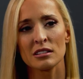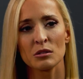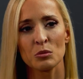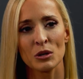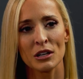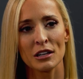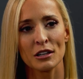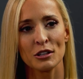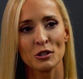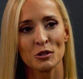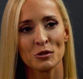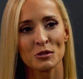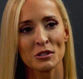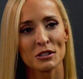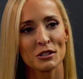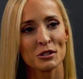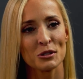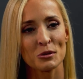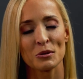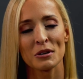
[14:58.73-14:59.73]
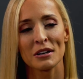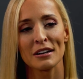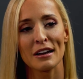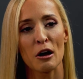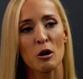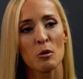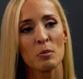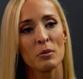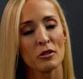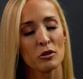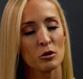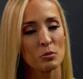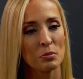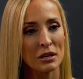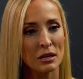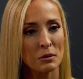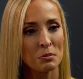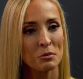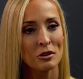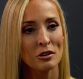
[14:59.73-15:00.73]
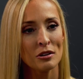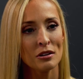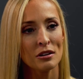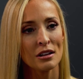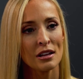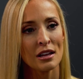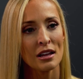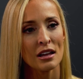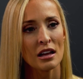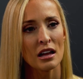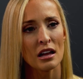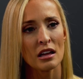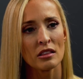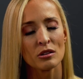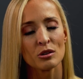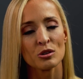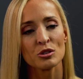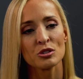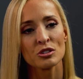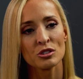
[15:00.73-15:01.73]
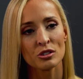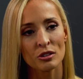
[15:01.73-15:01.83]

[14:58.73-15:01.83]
that we can use this story to help other people. And there's